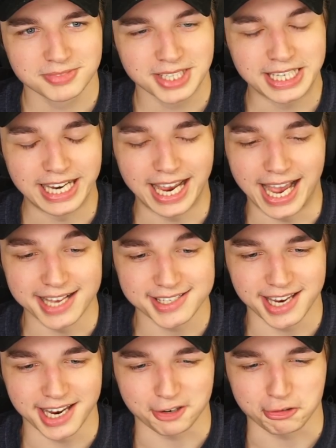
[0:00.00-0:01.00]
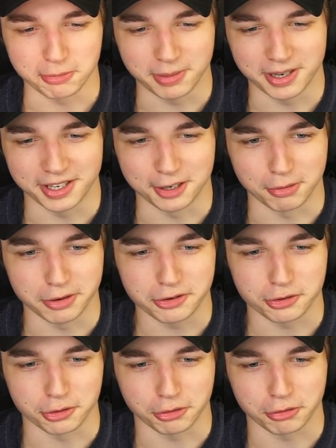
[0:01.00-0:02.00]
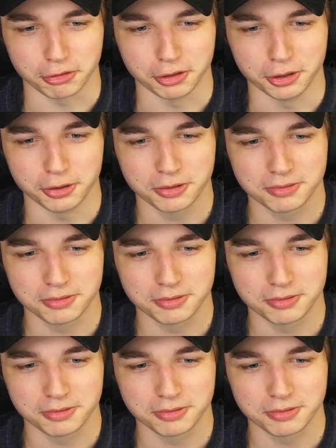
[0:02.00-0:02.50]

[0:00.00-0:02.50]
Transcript: And it hasn't actually been the original crew.